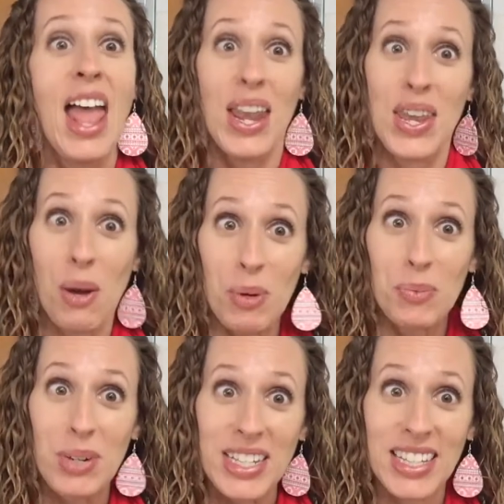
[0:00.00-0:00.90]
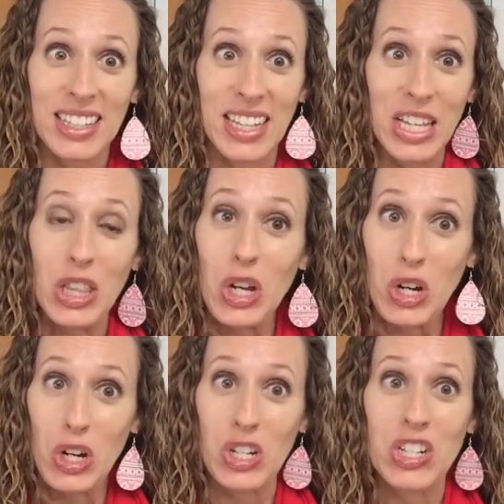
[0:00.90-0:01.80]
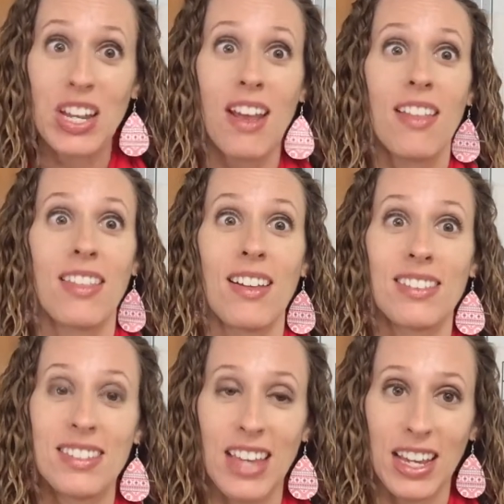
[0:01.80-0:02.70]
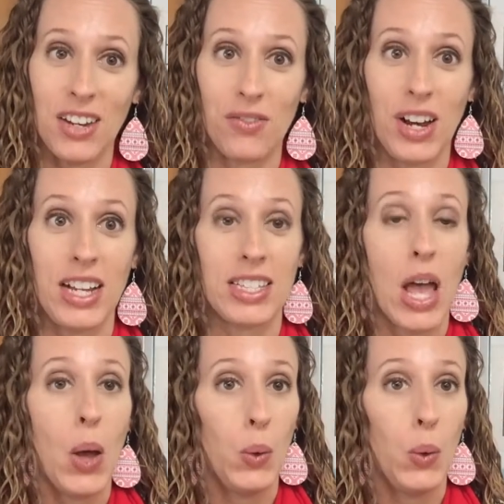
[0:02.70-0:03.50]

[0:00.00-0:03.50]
Now we recently learned that second phrase,